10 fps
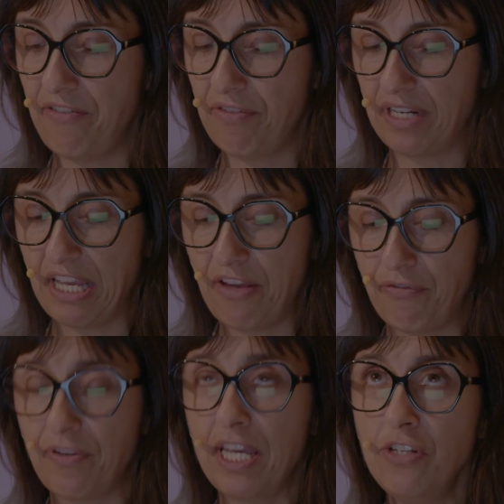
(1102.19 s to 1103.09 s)
even
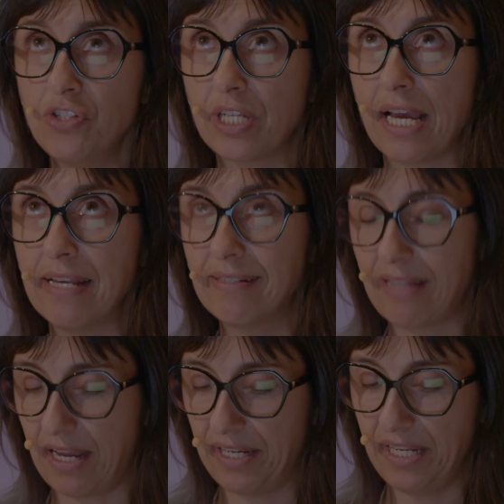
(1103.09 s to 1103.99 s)
if each case
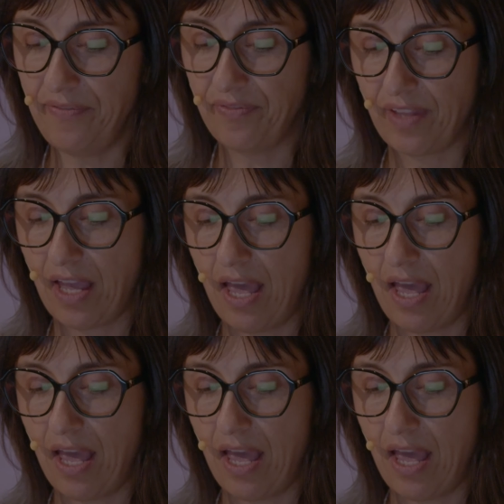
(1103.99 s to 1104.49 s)
study